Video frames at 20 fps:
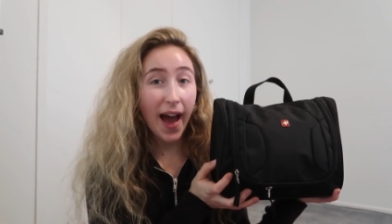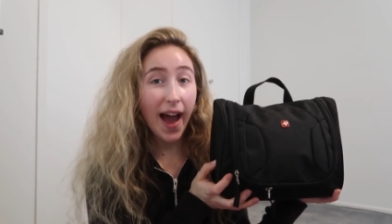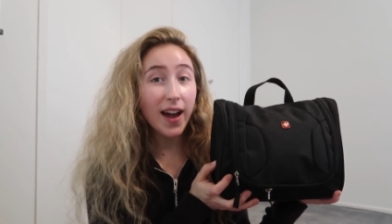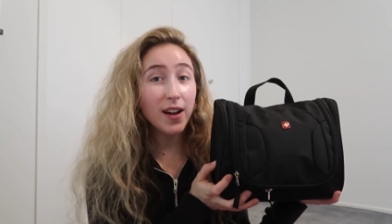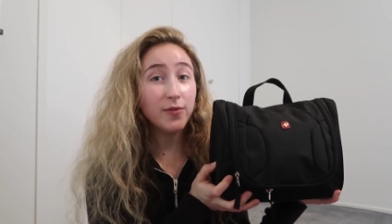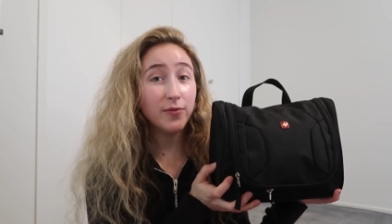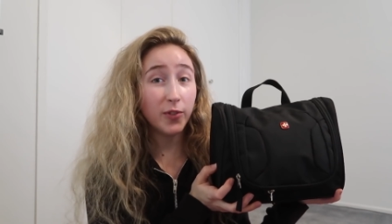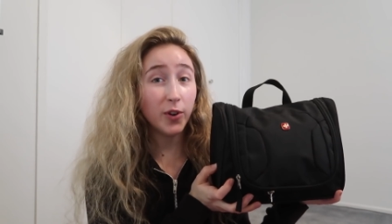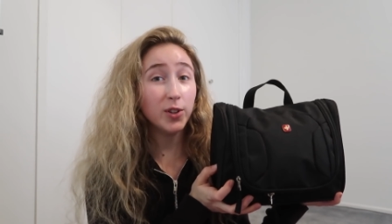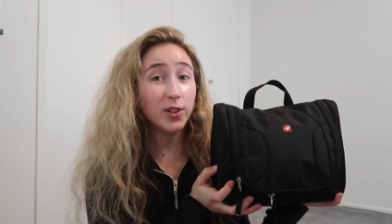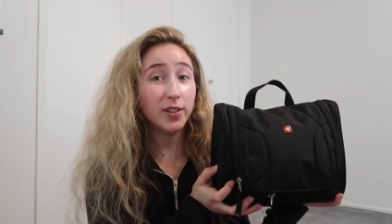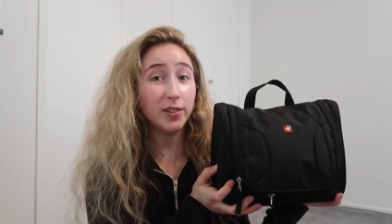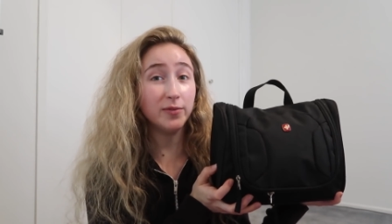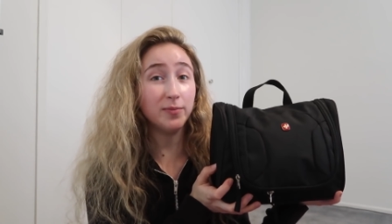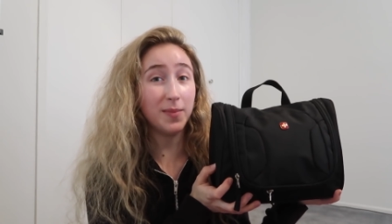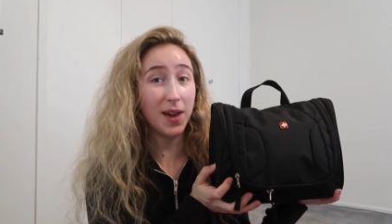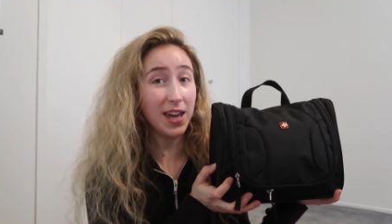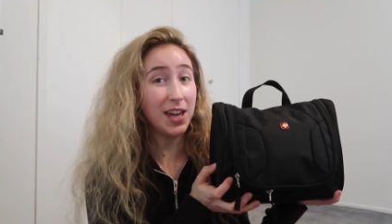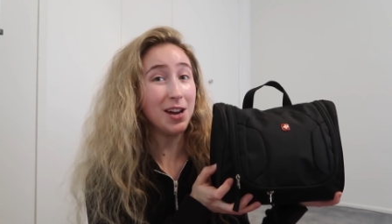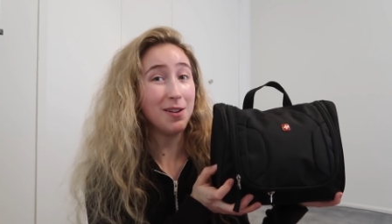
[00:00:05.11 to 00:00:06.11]
bag full
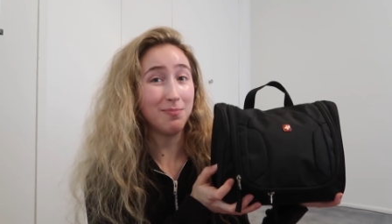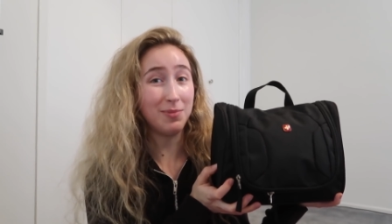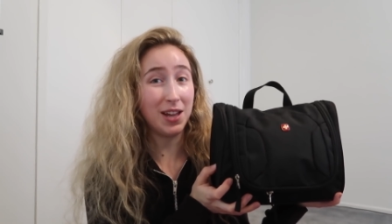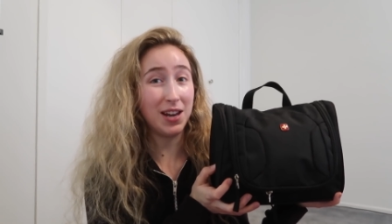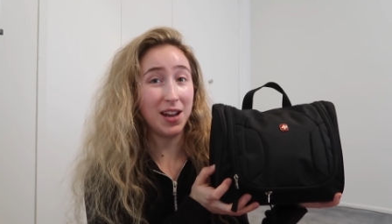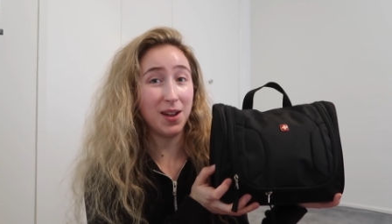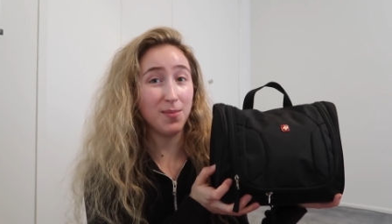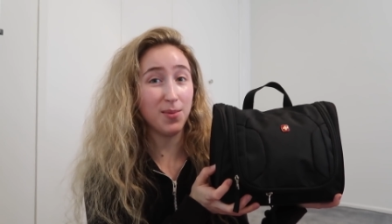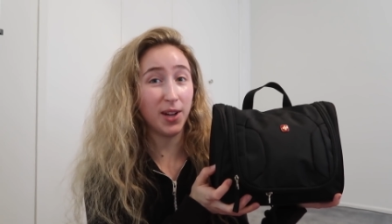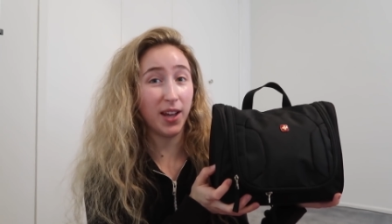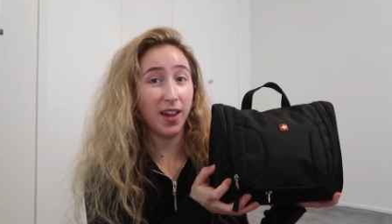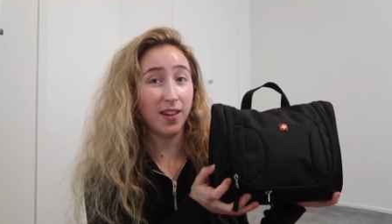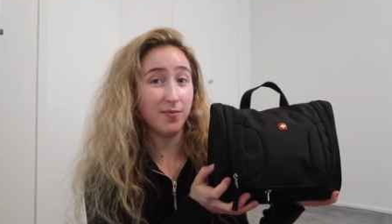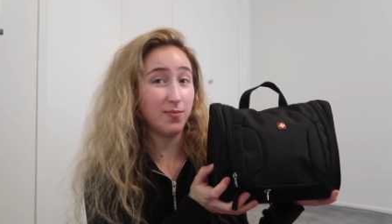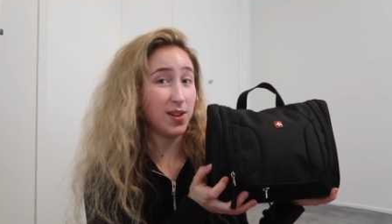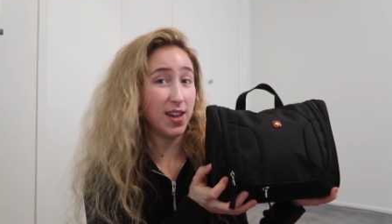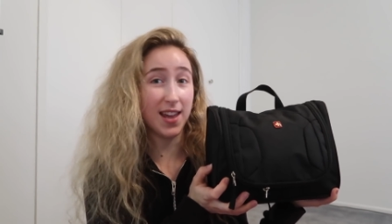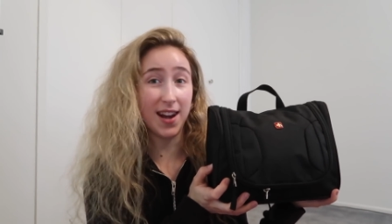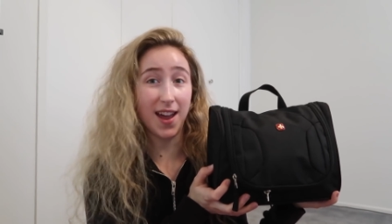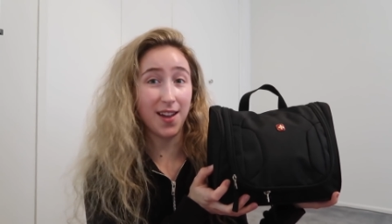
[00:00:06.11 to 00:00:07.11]
of makeup that Amber gave
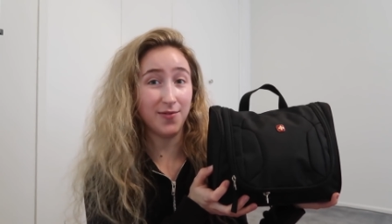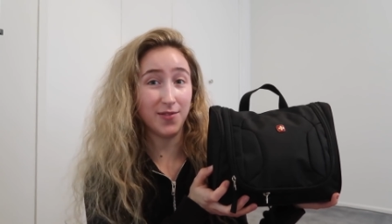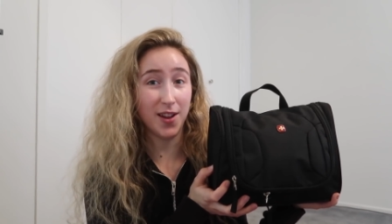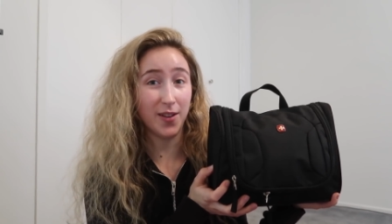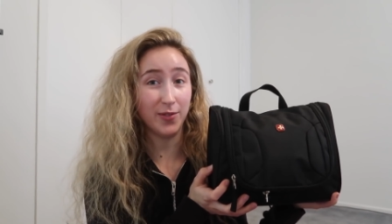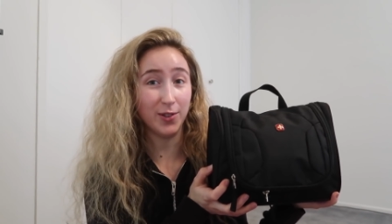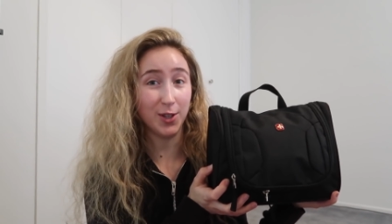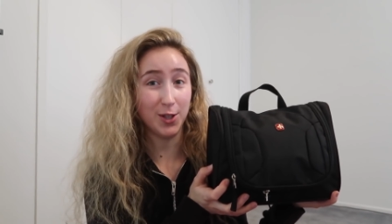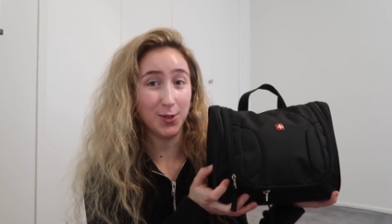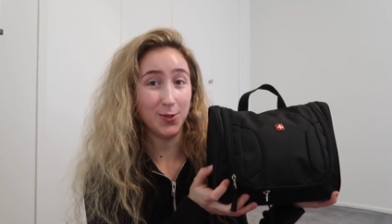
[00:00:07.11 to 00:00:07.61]
me and I've never